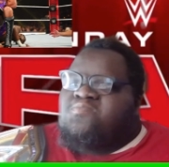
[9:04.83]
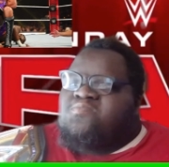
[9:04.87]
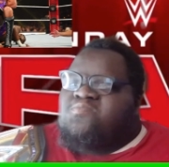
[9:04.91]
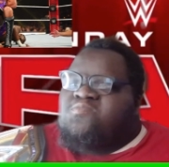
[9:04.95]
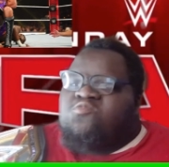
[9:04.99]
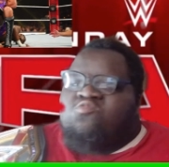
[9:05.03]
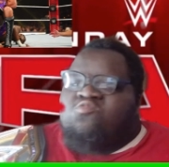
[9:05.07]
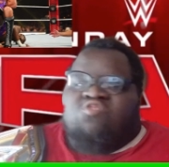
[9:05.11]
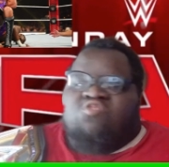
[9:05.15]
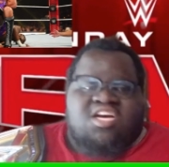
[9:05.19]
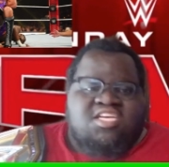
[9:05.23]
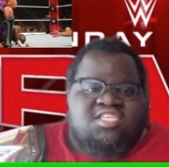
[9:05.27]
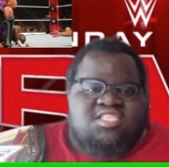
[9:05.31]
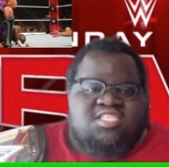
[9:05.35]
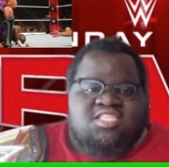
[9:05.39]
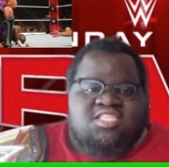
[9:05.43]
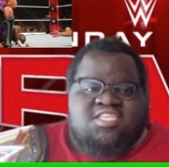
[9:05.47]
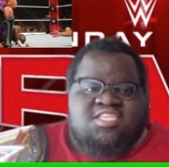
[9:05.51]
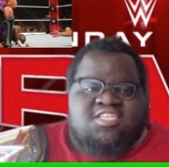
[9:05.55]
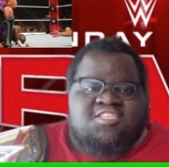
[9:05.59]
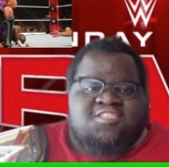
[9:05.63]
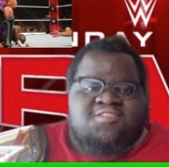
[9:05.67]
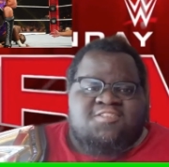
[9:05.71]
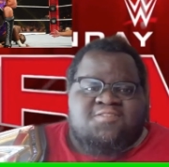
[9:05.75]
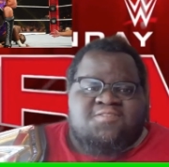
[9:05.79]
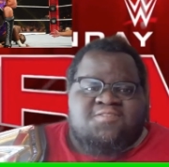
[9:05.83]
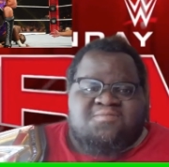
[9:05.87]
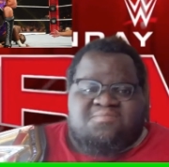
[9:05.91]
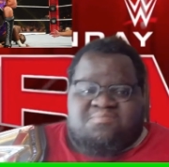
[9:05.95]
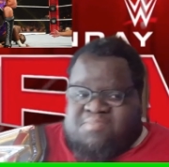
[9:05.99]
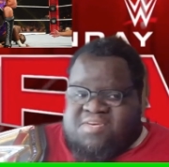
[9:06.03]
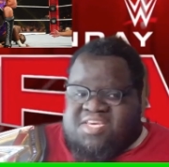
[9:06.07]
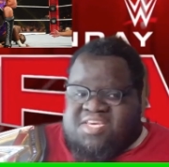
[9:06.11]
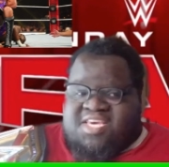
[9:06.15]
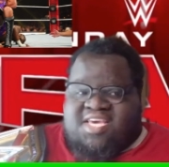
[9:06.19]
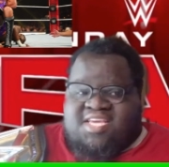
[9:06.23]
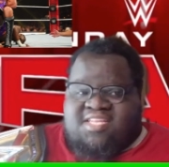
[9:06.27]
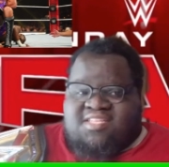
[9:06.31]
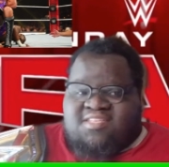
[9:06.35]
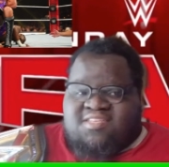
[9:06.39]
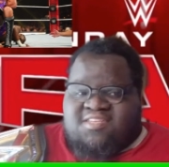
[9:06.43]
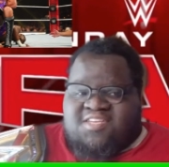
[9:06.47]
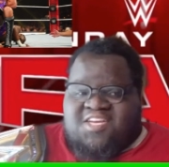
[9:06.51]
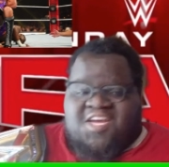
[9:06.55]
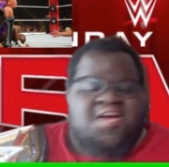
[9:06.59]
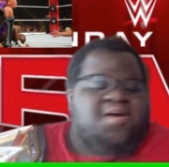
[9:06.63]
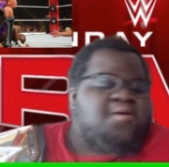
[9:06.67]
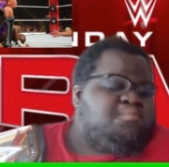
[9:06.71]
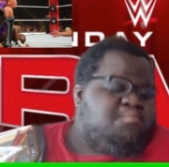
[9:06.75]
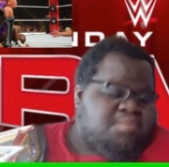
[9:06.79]
Wrestling Pit
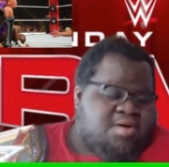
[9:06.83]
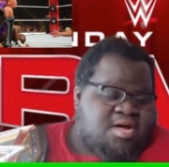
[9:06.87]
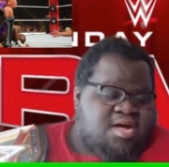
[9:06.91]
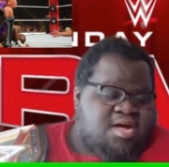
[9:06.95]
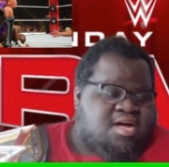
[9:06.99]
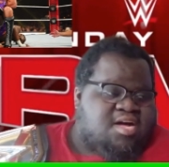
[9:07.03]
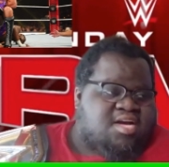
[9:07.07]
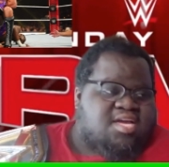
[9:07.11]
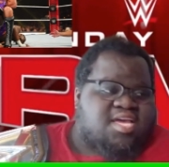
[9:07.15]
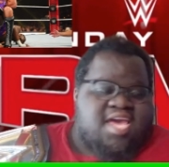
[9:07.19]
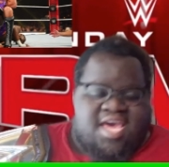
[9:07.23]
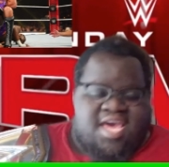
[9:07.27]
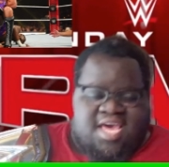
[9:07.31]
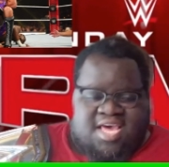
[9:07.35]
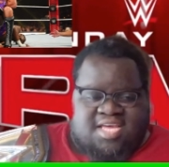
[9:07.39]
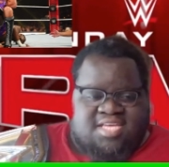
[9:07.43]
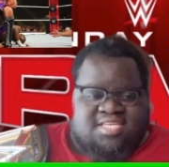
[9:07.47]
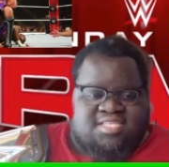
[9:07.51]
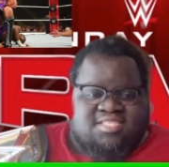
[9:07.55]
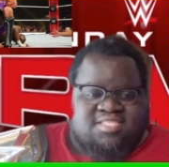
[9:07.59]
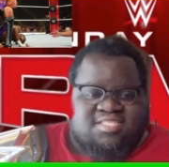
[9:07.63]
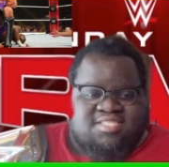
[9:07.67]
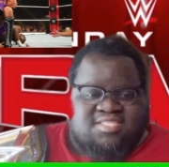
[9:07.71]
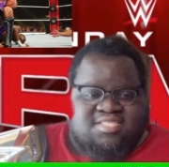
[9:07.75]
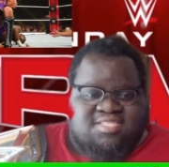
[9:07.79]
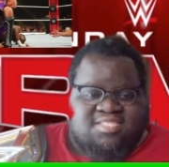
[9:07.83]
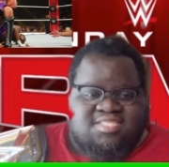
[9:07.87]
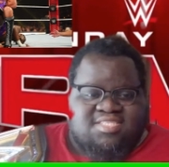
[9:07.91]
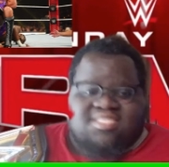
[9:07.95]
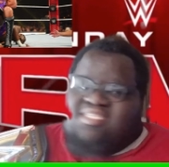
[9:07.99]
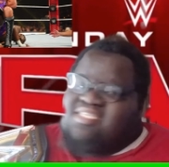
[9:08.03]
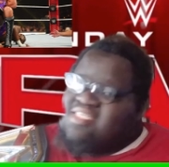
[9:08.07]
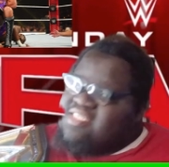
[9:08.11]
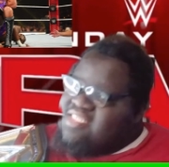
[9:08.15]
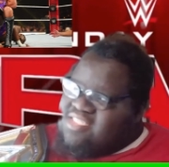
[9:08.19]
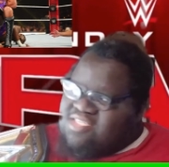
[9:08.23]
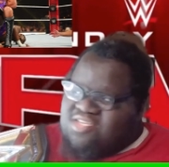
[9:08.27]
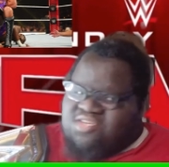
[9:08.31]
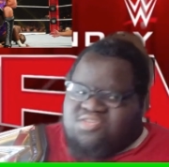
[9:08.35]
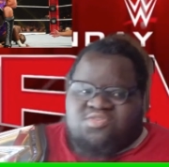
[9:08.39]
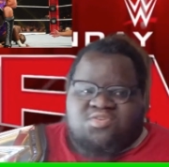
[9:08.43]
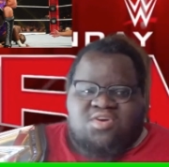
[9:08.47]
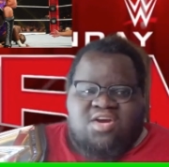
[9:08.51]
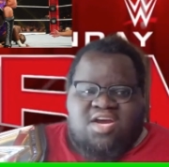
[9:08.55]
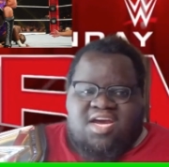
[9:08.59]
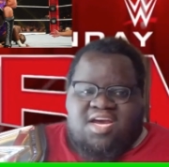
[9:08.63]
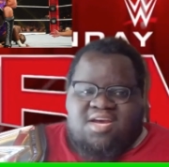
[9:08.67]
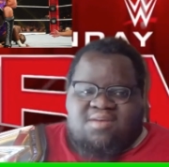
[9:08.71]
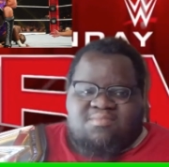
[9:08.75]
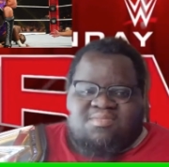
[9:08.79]
Podcast.
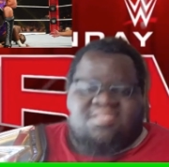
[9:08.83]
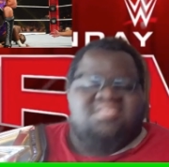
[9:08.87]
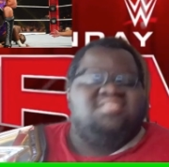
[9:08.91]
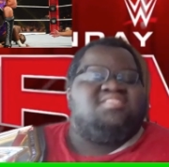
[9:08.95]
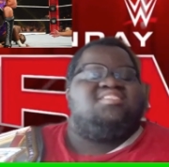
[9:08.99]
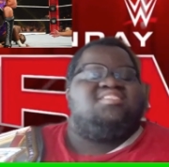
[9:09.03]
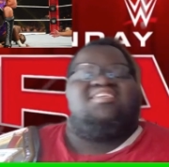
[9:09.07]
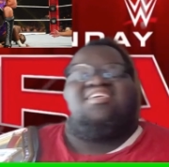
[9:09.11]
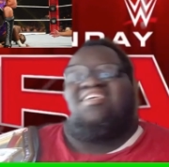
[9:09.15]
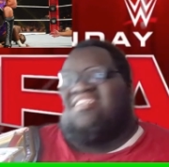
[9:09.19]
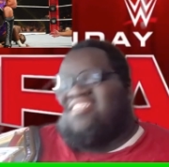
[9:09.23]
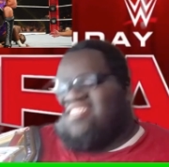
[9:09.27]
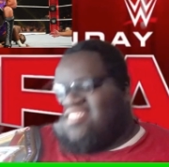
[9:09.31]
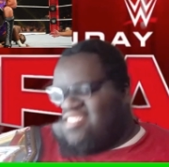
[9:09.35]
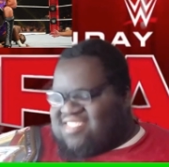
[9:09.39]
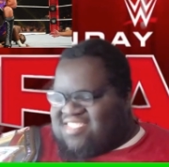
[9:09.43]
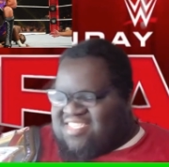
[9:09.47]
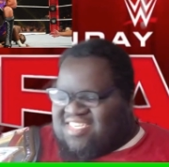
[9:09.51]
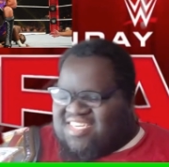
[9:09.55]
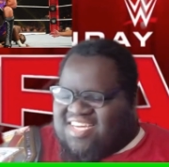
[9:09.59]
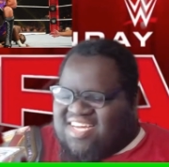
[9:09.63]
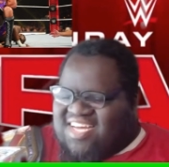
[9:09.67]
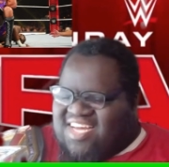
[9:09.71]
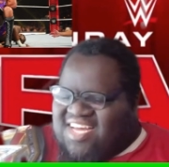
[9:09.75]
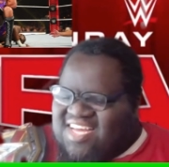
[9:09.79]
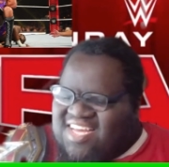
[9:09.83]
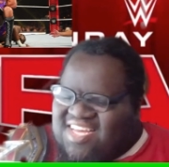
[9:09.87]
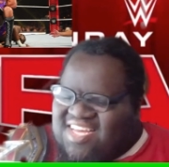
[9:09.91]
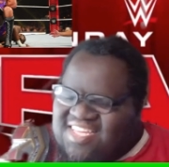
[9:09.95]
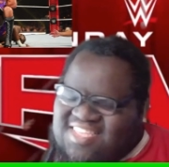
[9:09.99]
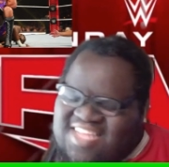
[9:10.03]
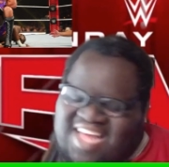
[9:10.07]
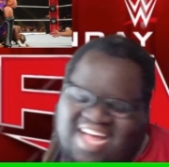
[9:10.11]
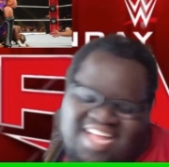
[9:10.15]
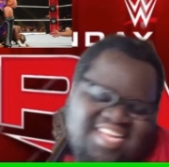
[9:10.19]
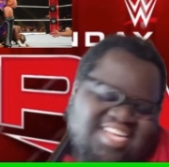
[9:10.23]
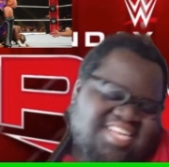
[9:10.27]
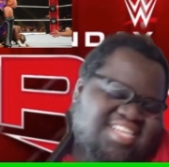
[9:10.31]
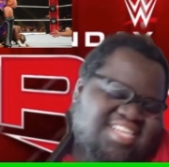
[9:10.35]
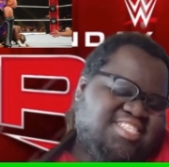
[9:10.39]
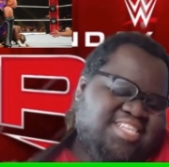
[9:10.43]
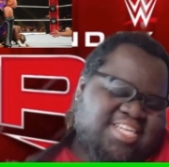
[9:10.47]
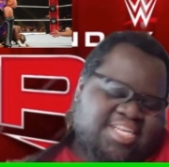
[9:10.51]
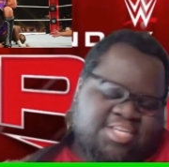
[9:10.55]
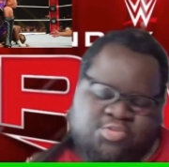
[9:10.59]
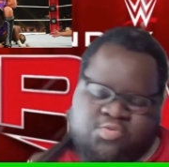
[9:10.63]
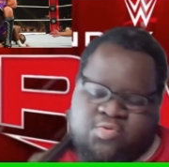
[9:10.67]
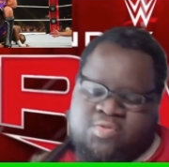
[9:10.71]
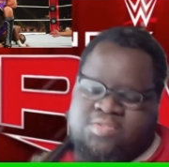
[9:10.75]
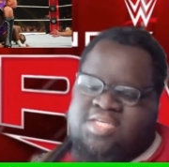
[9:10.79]
Subscribe. Now that I
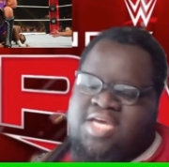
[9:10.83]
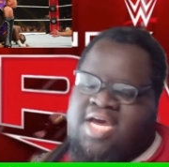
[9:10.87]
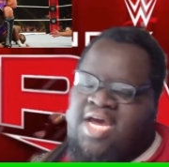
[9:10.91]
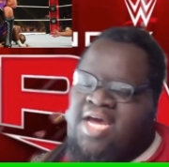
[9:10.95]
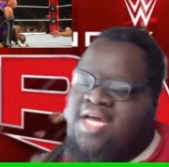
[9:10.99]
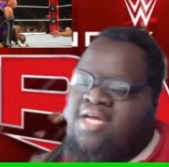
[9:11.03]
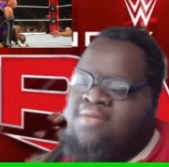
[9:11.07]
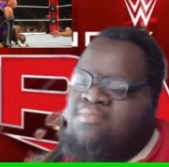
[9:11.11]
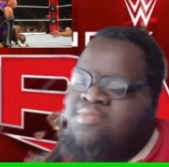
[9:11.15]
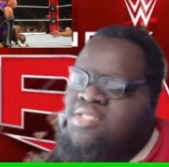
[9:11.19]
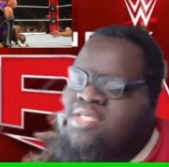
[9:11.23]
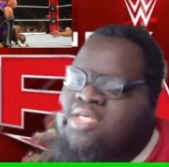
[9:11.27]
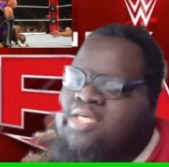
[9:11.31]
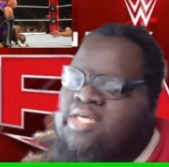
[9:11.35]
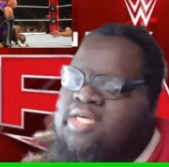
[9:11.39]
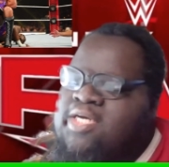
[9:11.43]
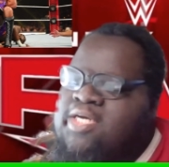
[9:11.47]
said it 3 times.